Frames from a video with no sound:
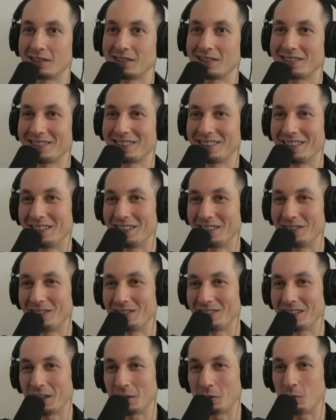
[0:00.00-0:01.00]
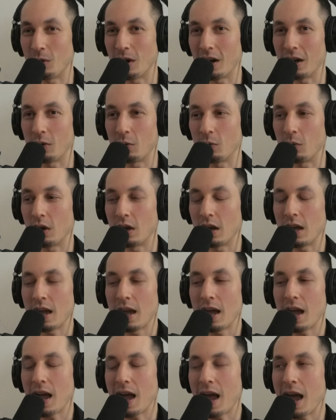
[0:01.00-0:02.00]
You know, like why
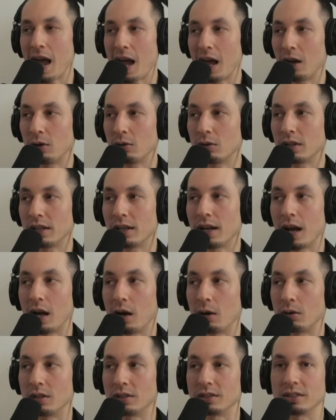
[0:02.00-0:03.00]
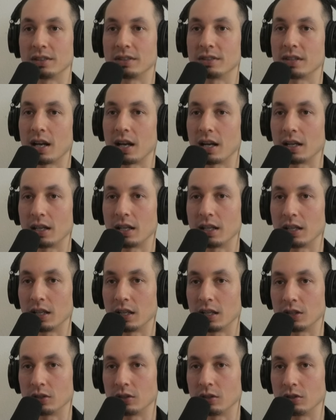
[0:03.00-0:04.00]
how did our society and
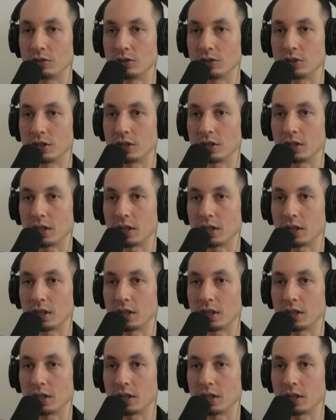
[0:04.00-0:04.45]
culture